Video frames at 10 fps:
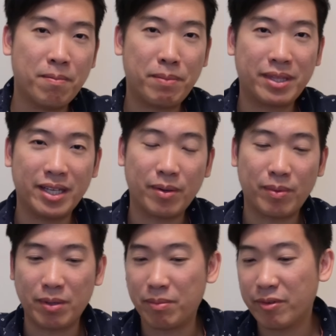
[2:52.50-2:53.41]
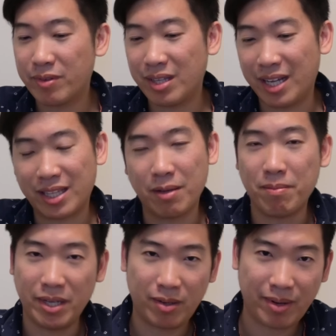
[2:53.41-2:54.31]
But then when you move to the
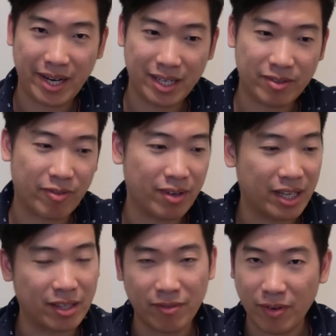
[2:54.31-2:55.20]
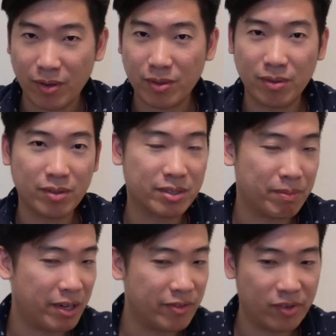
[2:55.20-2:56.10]
mid-range for the vocals,
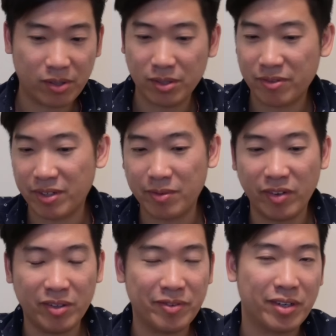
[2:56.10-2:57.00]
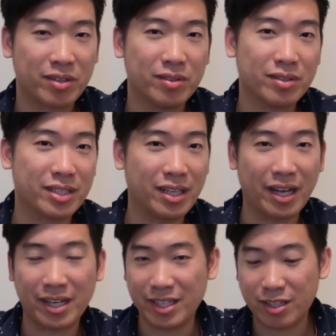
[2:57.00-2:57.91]
male vocals, female vocals, and
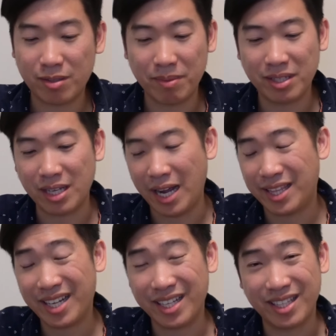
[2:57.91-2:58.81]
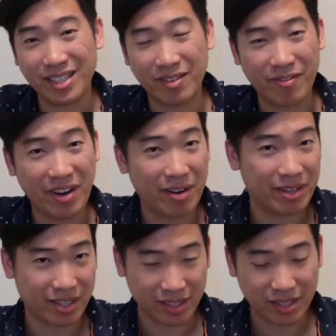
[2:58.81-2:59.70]
instruments, I think it does a
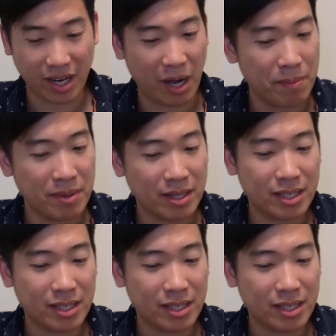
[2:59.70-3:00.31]
very good job.